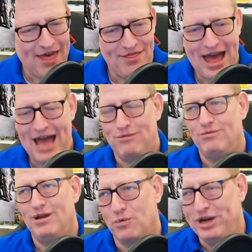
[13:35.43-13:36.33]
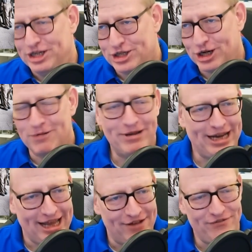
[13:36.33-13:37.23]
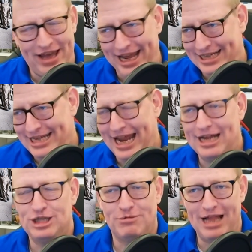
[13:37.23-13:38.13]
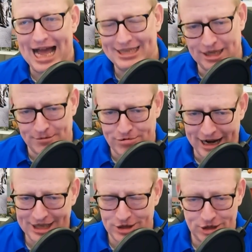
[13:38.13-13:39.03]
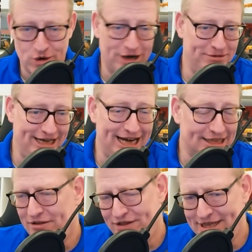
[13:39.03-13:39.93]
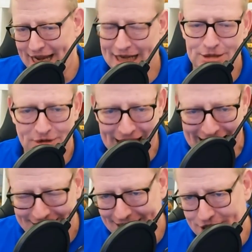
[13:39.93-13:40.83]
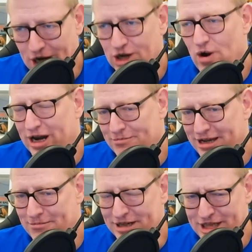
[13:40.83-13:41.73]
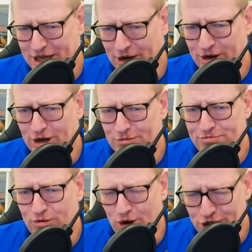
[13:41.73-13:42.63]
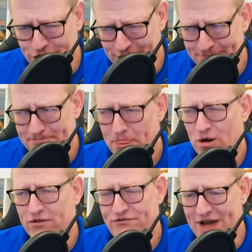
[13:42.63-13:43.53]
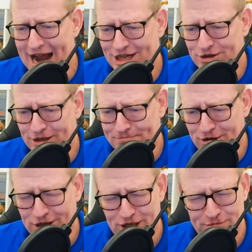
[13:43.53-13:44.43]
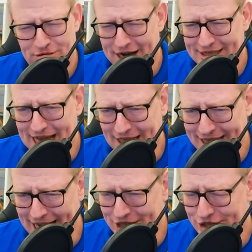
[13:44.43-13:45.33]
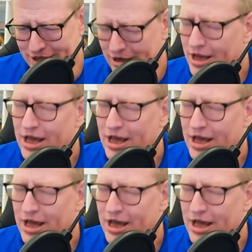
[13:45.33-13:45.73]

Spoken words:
that we determine if a tangible asset appraiser is going to be needed. If the tangible assets are going to be a material portion or factor in the purchase price allocation,